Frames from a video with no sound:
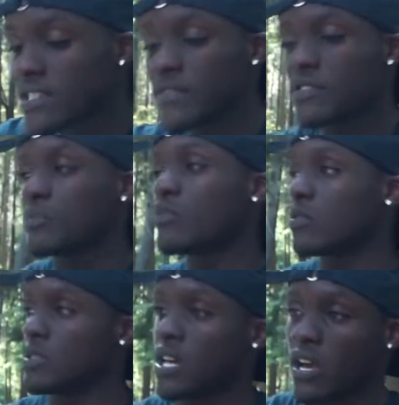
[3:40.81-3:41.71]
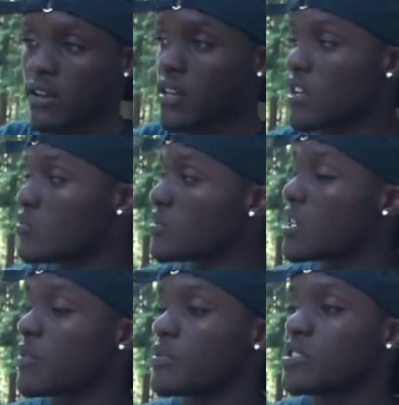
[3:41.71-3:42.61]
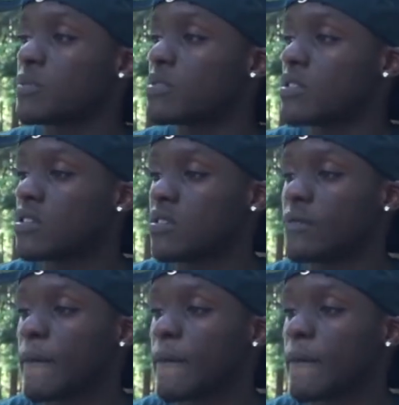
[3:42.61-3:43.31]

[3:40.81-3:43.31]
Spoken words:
everything broke down, and as we're saying what's up to